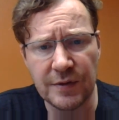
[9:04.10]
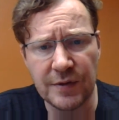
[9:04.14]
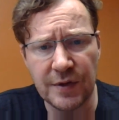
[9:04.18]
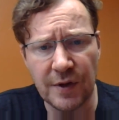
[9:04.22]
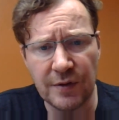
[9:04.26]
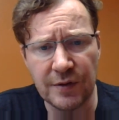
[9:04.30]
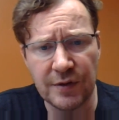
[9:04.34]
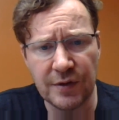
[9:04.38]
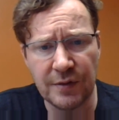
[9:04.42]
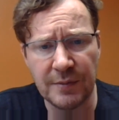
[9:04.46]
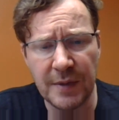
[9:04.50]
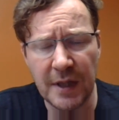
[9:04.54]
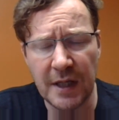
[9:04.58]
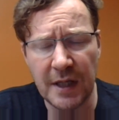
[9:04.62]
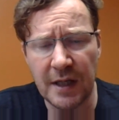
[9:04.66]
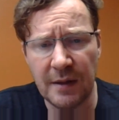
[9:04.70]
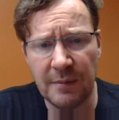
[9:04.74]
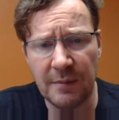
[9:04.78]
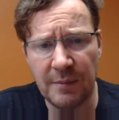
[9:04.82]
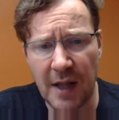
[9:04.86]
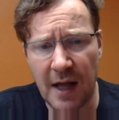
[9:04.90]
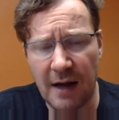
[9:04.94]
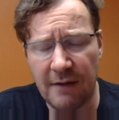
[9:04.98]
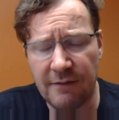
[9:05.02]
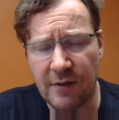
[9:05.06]
social media
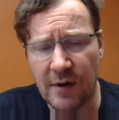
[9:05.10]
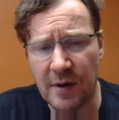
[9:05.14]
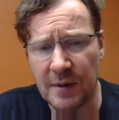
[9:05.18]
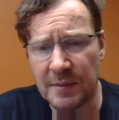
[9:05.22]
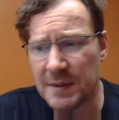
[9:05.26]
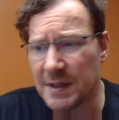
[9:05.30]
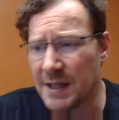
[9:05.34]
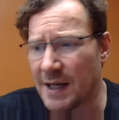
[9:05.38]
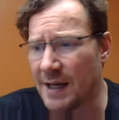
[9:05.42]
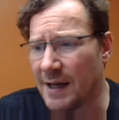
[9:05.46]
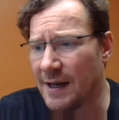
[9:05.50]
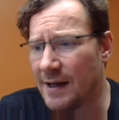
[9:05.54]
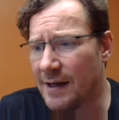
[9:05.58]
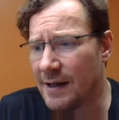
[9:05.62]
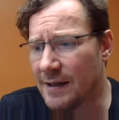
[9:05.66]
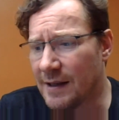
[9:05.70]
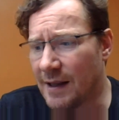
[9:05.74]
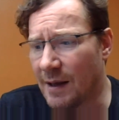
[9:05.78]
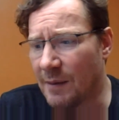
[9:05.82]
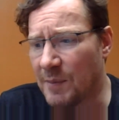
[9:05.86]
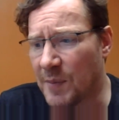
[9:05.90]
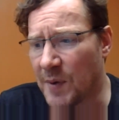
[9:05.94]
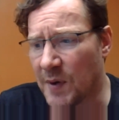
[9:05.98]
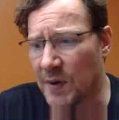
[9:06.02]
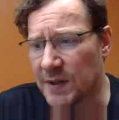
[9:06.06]
platforms?
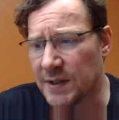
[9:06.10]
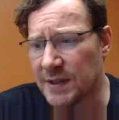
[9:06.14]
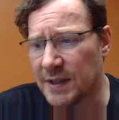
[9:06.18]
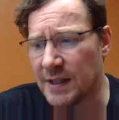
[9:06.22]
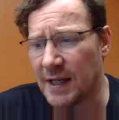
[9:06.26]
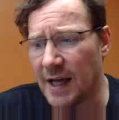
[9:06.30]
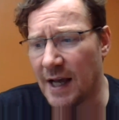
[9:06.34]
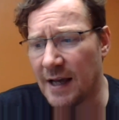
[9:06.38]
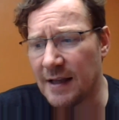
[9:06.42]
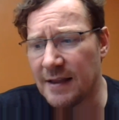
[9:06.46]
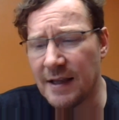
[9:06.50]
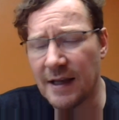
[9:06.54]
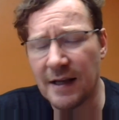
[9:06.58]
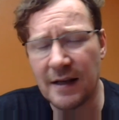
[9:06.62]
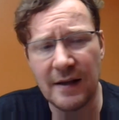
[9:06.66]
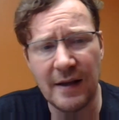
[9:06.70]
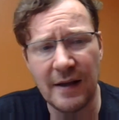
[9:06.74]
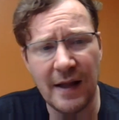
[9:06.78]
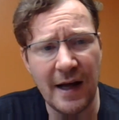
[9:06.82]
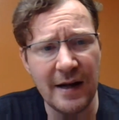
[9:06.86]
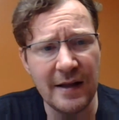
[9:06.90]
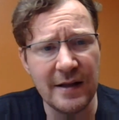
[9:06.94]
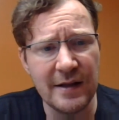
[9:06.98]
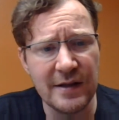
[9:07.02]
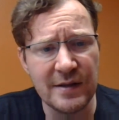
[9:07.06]
Now, personally, I think a
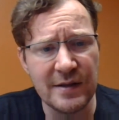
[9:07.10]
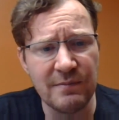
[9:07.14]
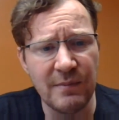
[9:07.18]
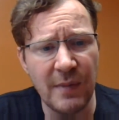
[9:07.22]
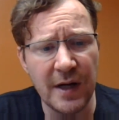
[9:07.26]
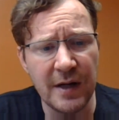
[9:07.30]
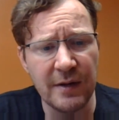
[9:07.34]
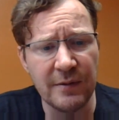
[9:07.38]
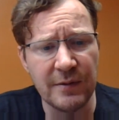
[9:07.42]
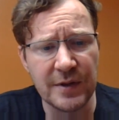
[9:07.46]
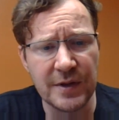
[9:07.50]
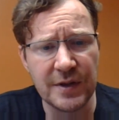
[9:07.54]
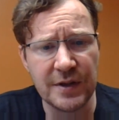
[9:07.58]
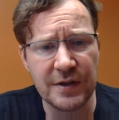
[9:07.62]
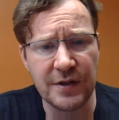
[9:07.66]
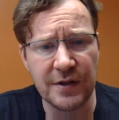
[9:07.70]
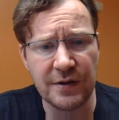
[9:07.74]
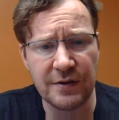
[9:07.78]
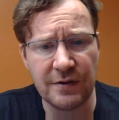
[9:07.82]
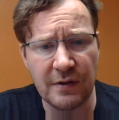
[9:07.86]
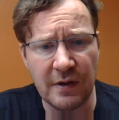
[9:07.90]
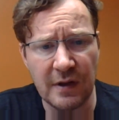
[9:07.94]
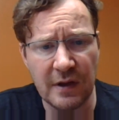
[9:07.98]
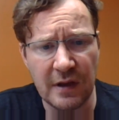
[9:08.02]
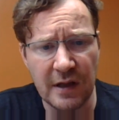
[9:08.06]
lot of this money was
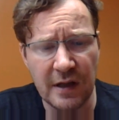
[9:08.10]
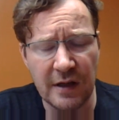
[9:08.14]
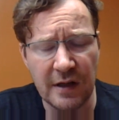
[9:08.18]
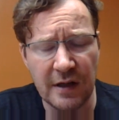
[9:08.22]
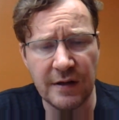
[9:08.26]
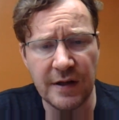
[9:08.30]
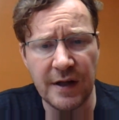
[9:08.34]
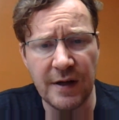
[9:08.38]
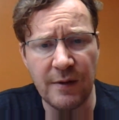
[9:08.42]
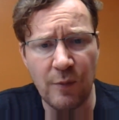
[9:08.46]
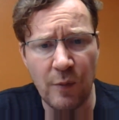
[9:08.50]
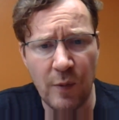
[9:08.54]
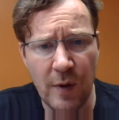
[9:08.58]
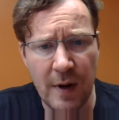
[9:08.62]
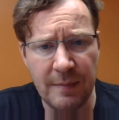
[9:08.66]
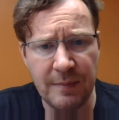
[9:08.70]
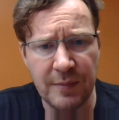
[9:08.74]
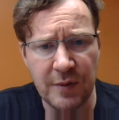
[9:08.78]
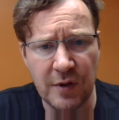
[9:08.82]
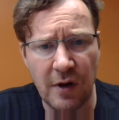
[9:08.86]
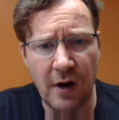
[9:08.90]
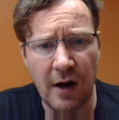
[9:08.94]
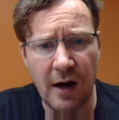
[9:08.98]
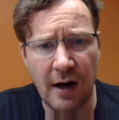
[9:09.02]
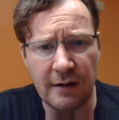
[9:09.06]
just literally
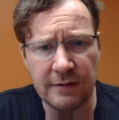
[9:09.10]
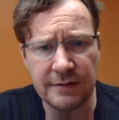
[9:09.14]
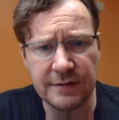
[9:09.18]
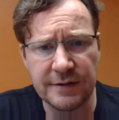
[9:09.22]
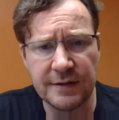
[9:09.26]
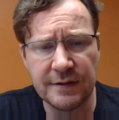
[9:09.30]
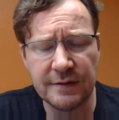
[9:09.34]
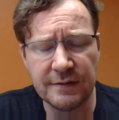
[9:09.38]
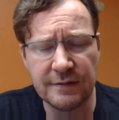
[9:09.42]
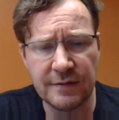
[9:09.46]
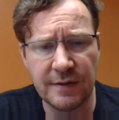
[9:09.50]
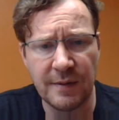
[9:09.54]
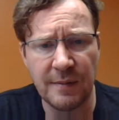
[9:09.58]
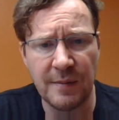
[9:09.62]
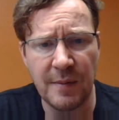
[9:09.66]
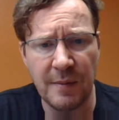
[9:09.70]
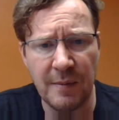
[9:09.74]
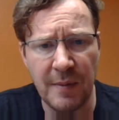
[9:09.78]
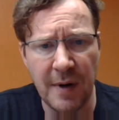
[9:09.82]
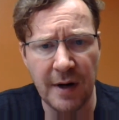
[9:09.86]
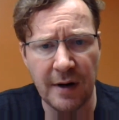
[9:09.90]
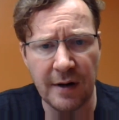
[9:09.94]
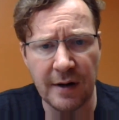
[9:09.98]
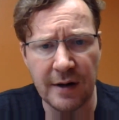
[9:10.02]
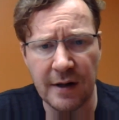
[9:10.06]
ripped off from
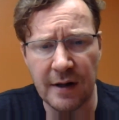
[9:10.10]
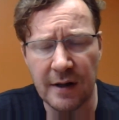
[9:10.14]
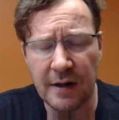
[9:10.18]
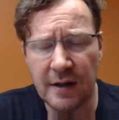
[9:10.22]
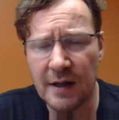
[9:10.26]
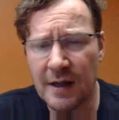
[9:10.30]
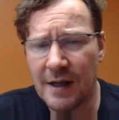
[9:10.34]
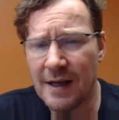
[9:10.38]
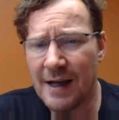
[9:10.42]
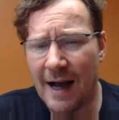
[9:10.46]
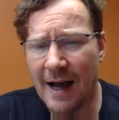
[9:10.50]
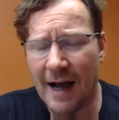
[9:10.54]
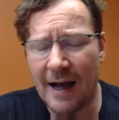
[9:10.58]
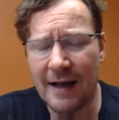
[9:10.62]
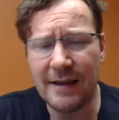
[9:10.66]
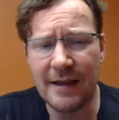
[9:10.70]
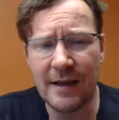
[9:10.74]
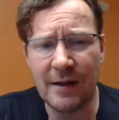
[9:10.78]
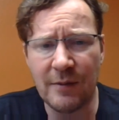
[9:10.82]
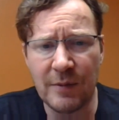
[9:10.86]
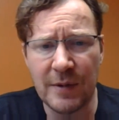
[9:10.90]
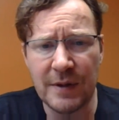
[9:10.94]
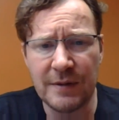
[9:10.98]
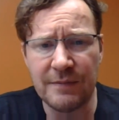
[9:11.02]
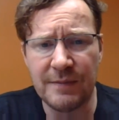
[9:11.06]
America. I
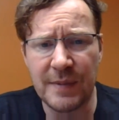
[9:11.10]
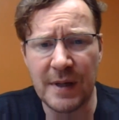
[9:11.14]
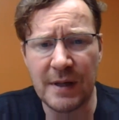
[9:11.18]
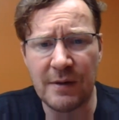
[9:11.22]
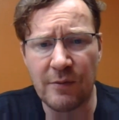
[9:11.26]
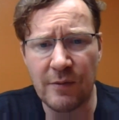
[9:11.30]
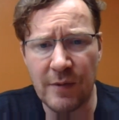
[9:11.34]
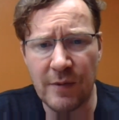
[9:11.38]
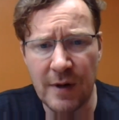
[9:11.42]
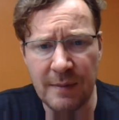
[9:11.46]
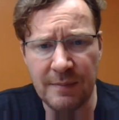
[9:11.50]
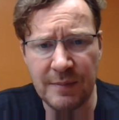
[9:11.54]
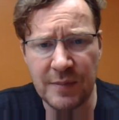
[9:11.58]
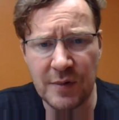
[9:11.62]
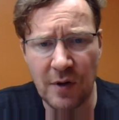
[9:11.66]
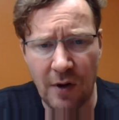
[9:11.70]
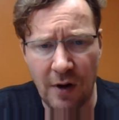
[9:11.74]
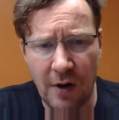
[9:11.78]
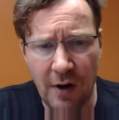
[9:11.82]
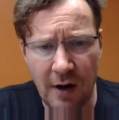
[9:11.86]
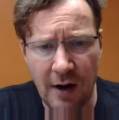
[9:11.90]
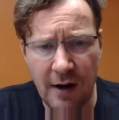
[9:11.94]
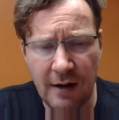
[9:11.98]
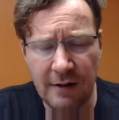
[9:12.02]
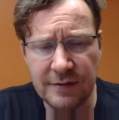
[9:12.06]
think we've been ripped
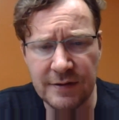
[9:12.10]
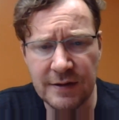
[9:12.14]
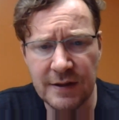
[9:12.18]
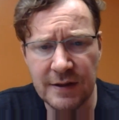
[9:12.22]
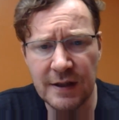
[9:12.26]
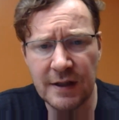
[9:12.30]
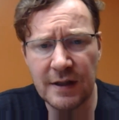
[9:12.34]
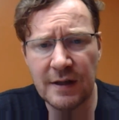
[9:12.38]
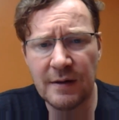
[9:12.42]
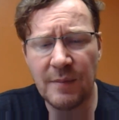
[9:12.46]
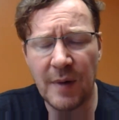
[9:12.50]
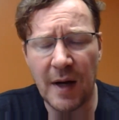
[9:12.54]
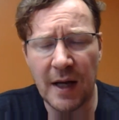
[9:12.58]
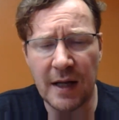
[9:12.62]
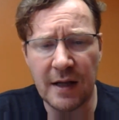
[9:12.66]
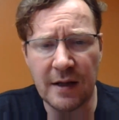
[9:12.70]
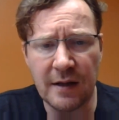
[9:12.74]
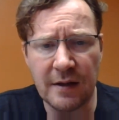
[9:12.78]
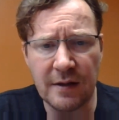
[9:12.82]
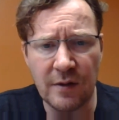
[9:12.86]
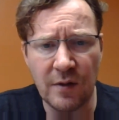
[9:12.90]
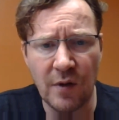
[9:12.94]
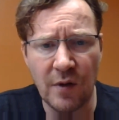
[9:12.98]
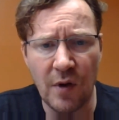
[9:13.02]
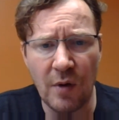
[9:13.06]
off by
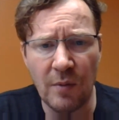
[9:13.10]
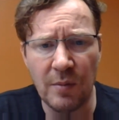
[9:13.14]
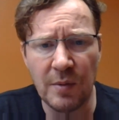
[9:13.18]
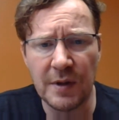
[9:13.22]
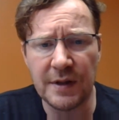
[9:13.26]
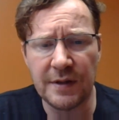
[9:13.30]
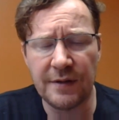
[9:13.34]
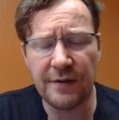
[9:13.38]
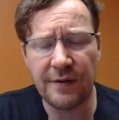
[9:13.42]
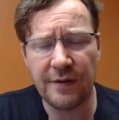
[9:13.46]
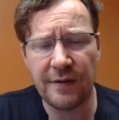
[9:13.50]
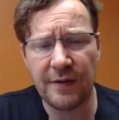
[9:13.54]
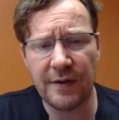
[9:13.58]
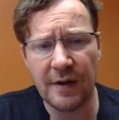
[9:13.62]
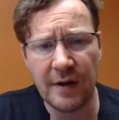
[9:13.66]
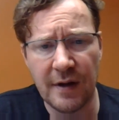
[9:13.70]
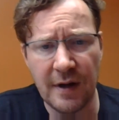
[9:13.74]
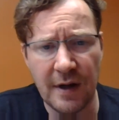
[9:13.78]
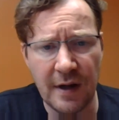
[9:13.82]
globalist